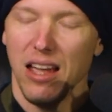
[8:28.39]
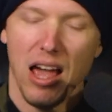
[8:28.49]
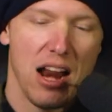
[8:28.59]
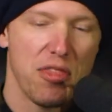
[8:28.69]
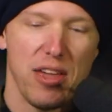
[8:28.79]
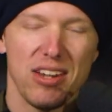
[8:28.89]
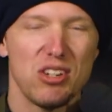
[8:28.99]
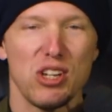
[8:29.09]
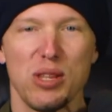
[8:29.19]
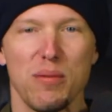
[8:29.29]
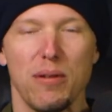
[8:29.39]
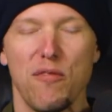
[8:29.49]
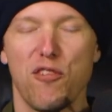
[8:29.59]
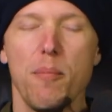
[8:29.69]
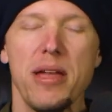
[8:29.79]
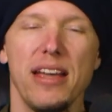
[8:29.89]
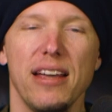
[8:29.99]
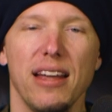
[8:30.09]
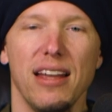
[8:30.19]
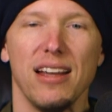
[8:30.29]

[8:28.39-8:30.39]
And I think it's just for me,